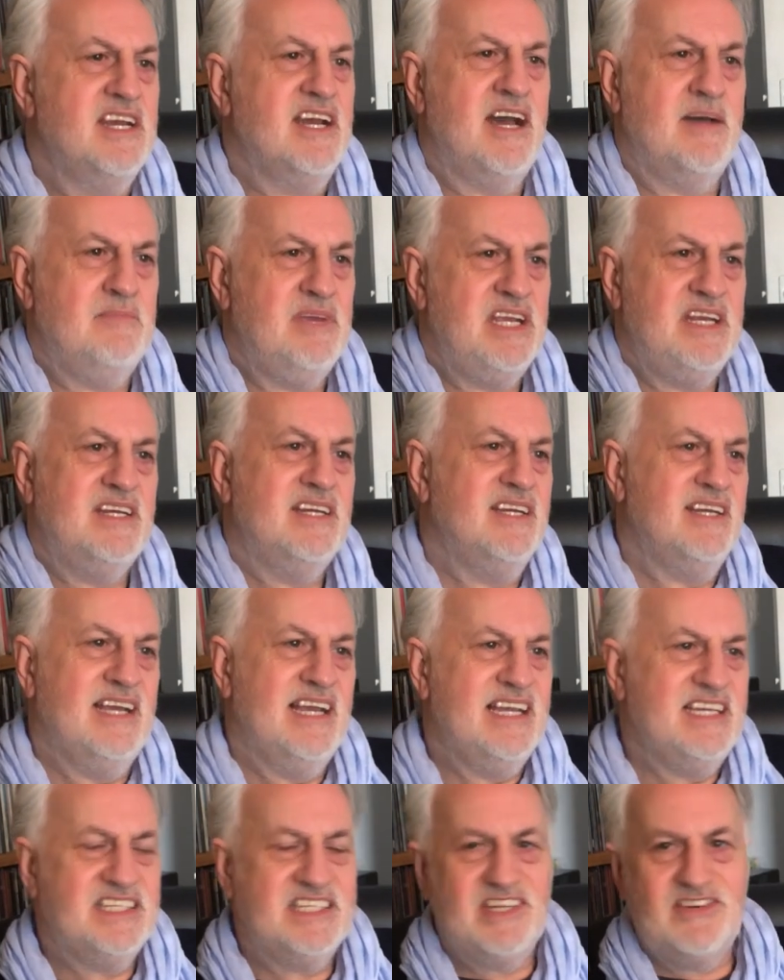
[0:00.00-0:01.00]
I mean,
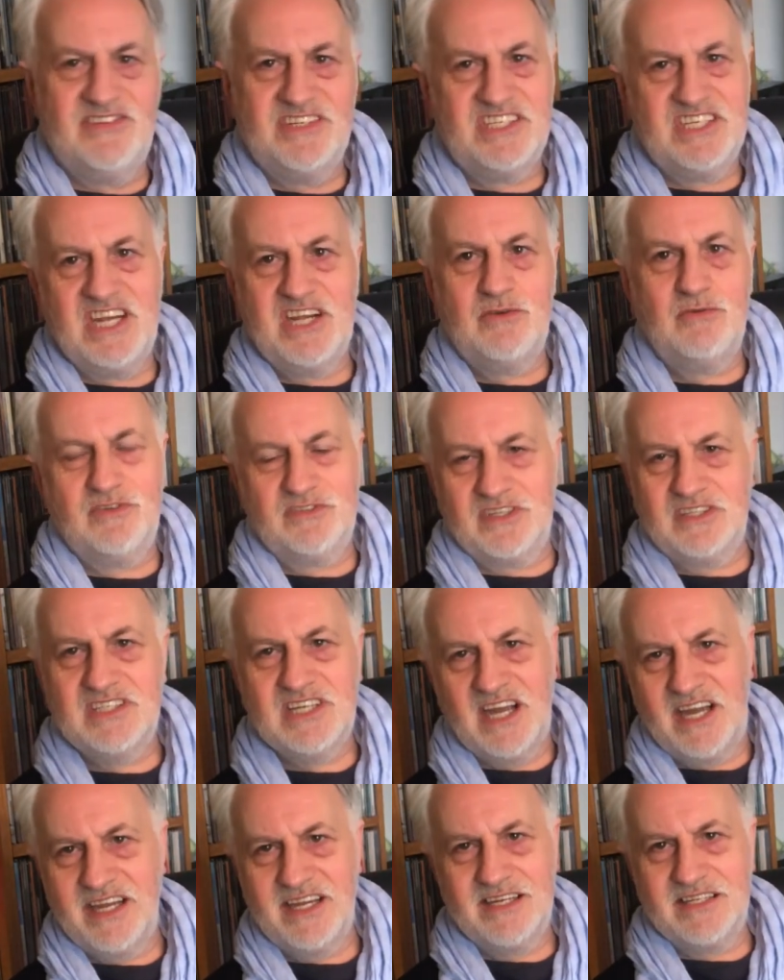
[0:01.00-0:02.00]
is there a sequel to
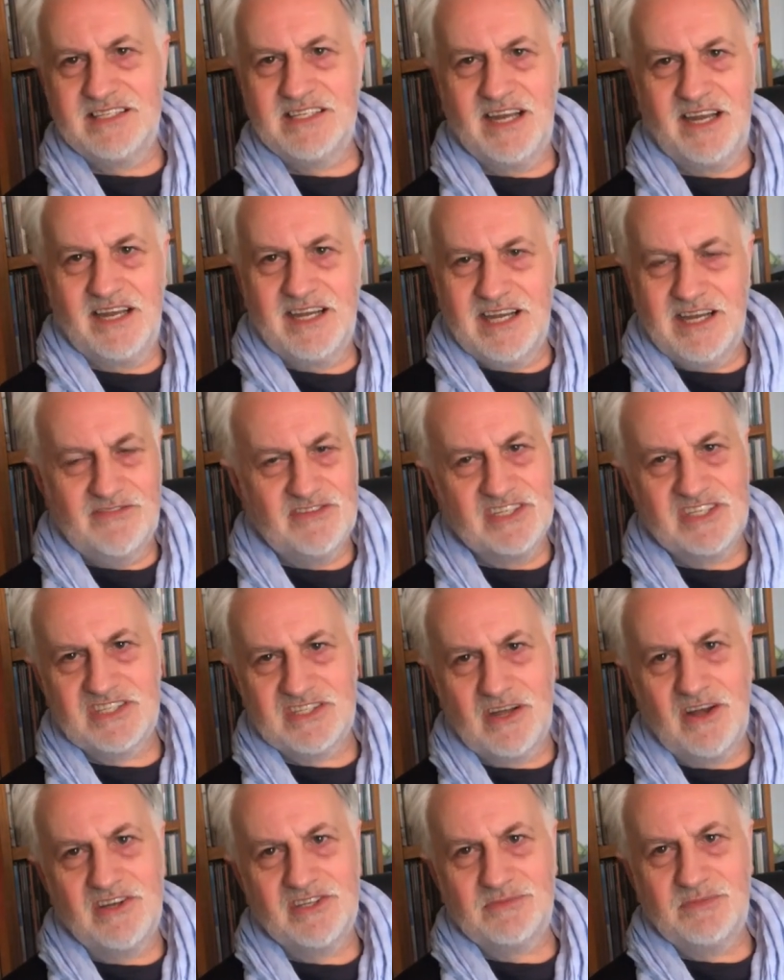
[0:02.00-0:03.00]
Tiger Tiger, The
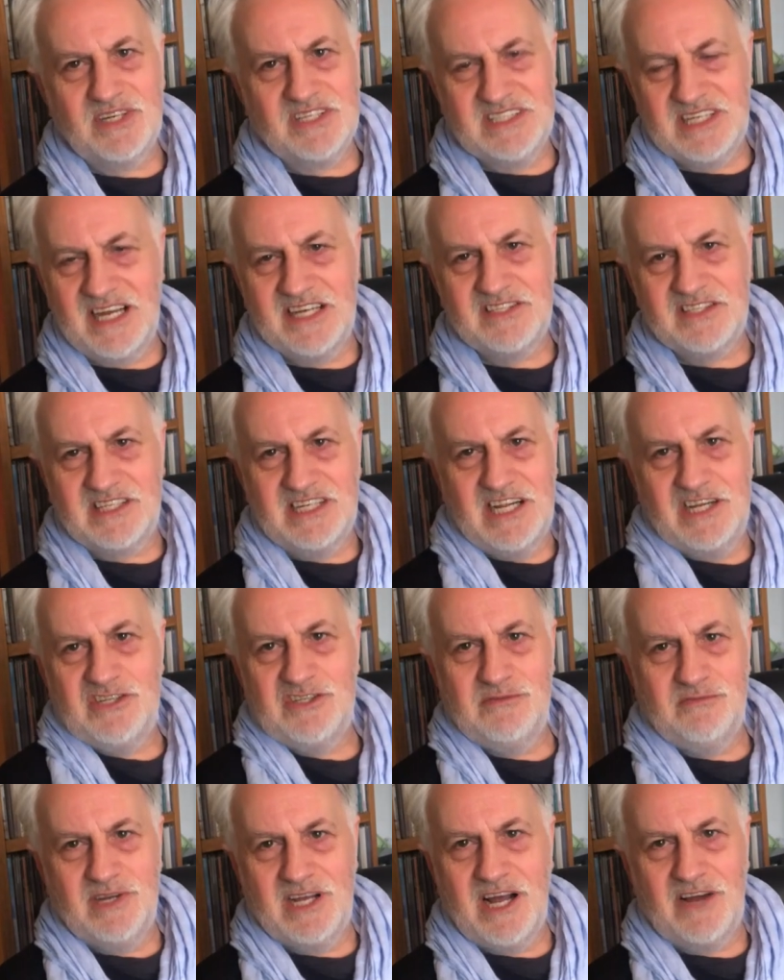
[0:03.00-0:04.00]
Star's My
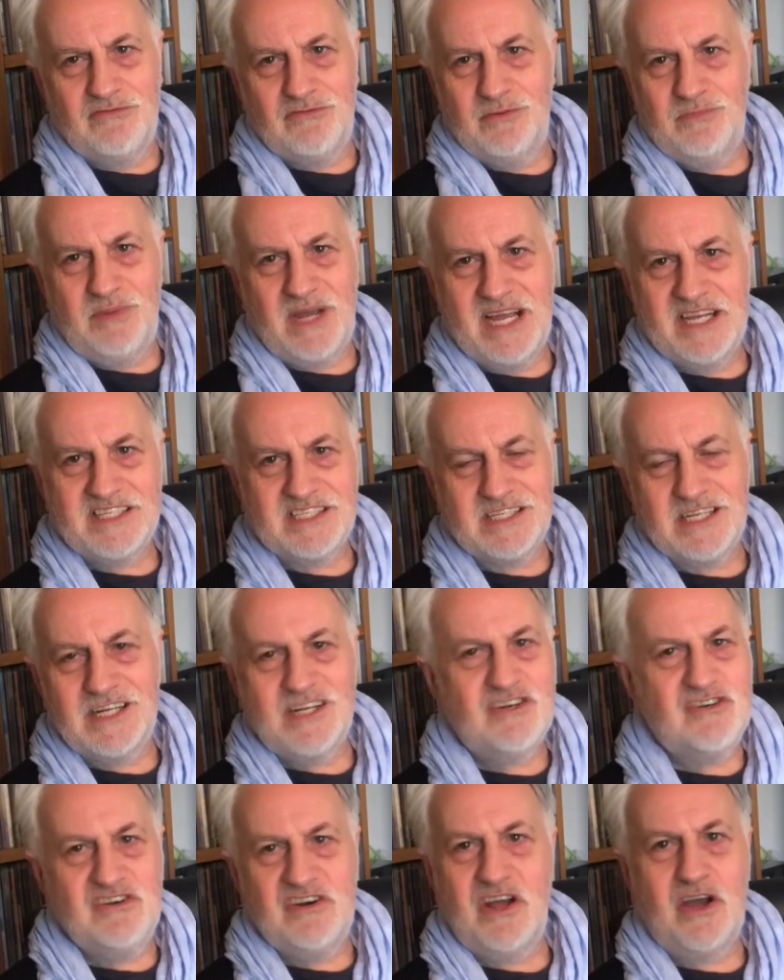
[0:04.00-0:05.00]
Destination by Alfred
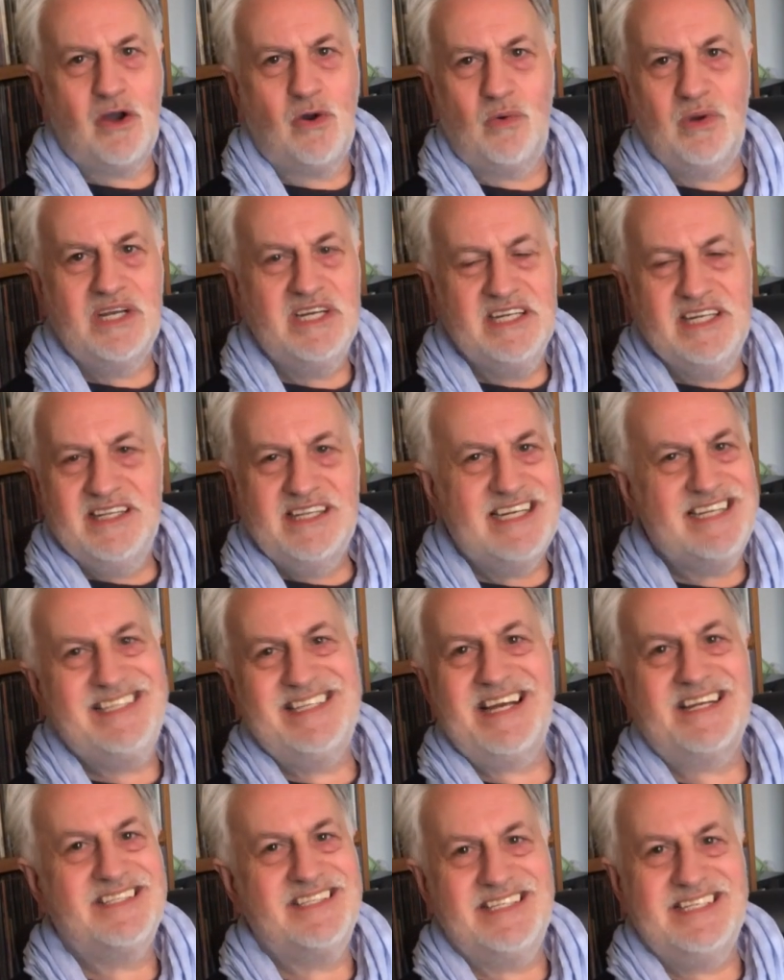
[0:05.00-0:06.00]
Bester? No, there
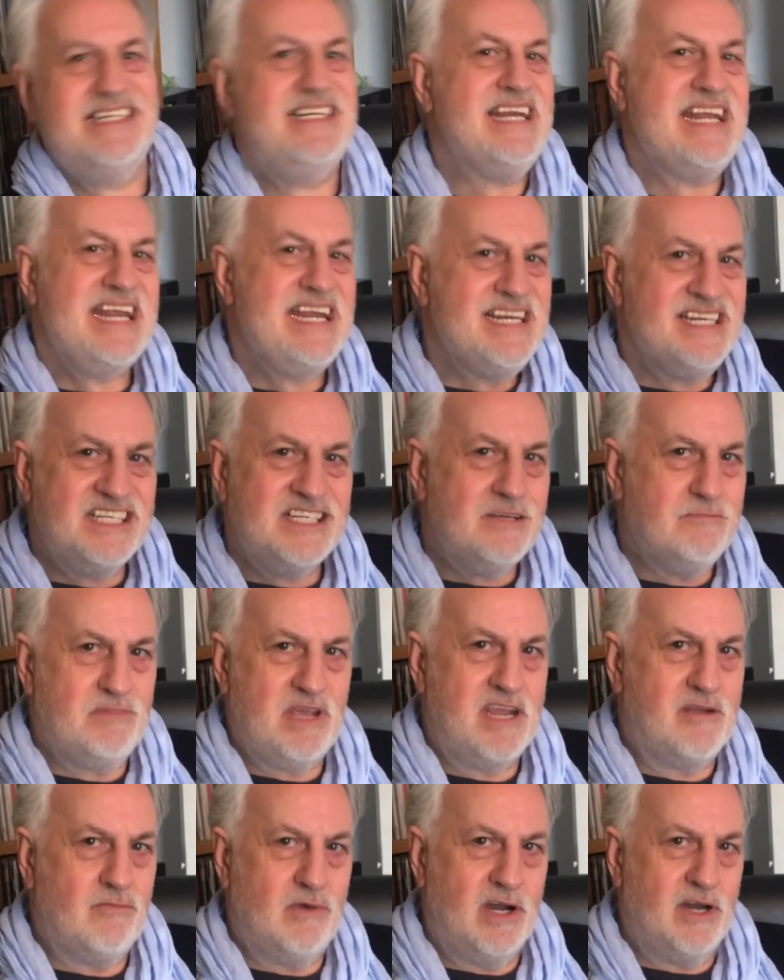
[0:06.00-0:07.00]
doesn't need to
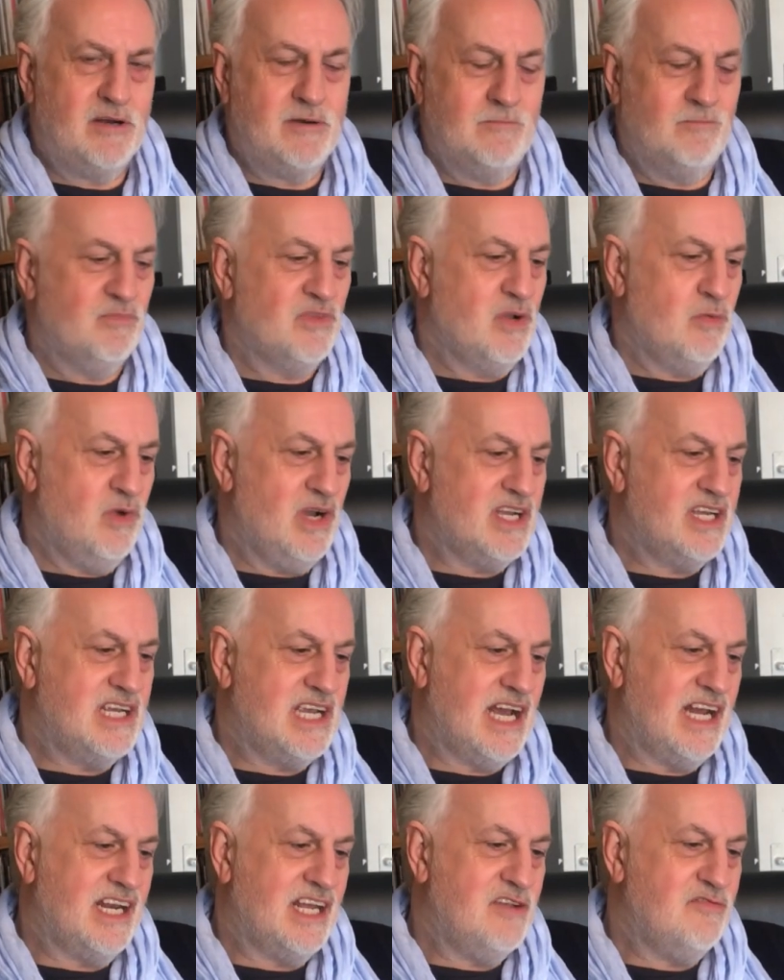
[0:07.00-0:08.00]
be one. When
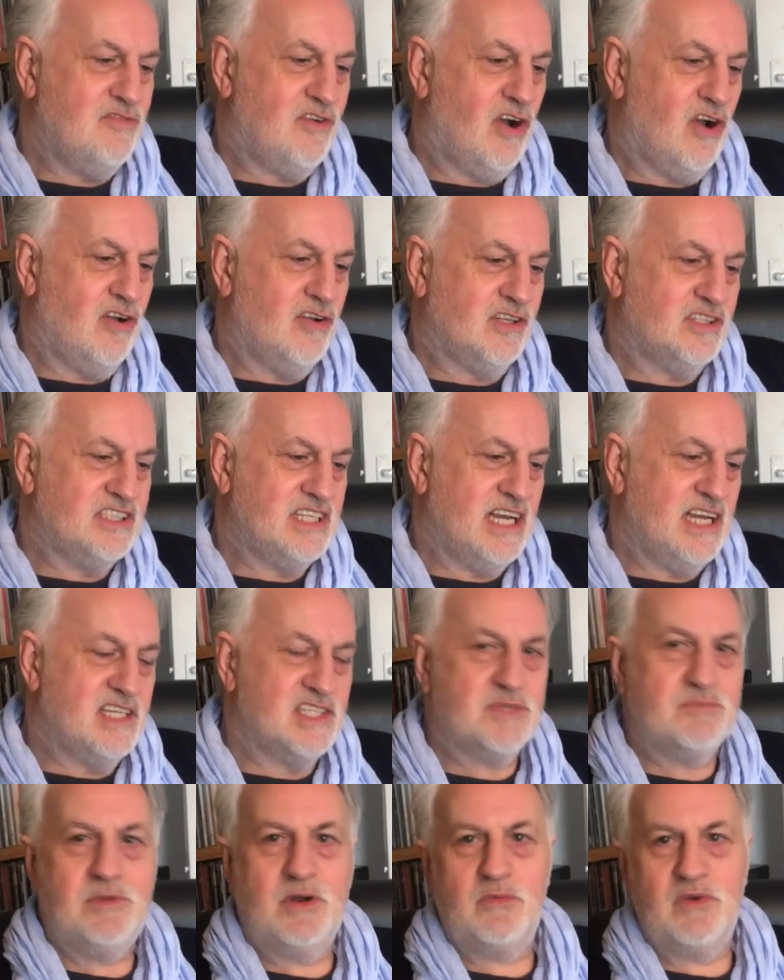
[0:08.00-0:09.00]
Gully Foyle
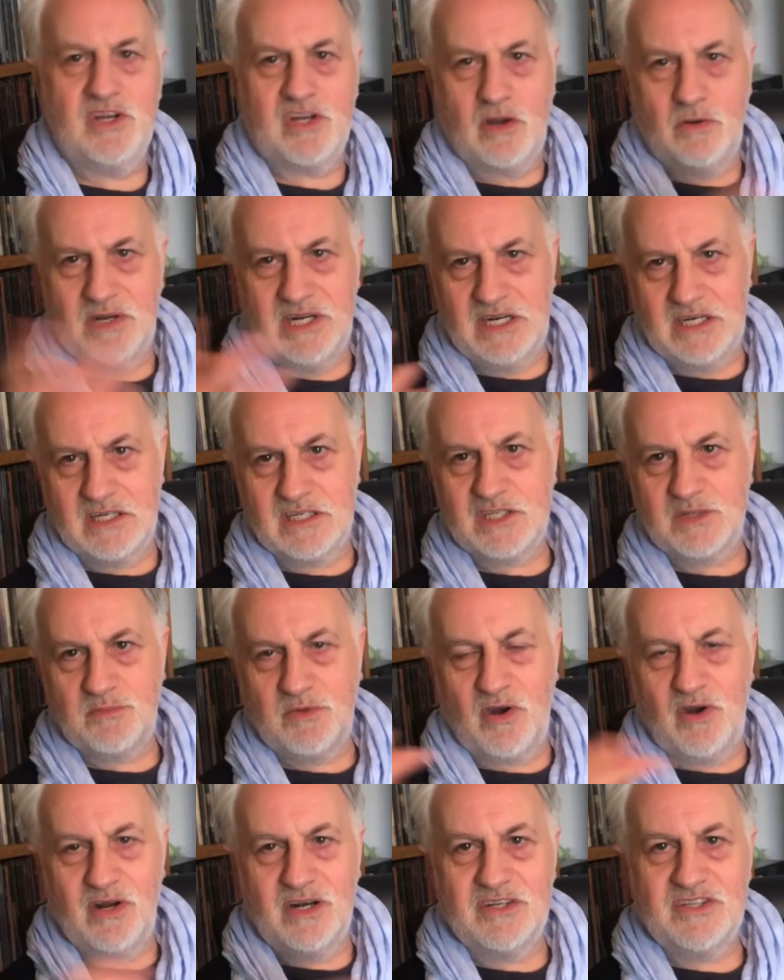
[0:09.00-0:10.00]
does, but we're going into
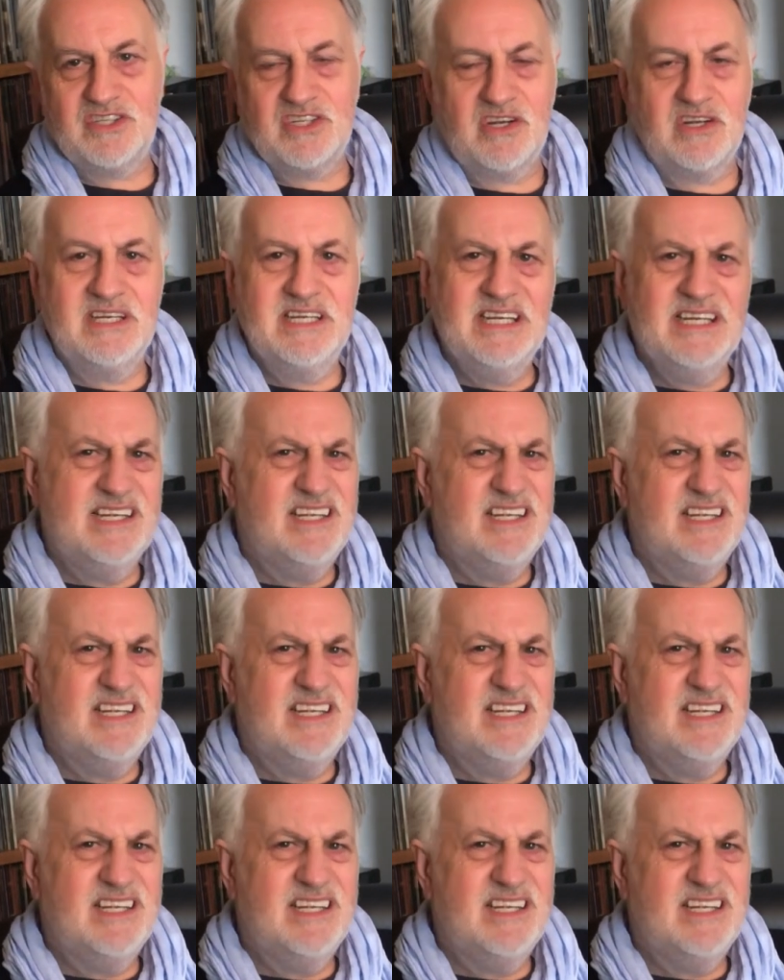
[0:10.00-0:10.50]
spoilers here.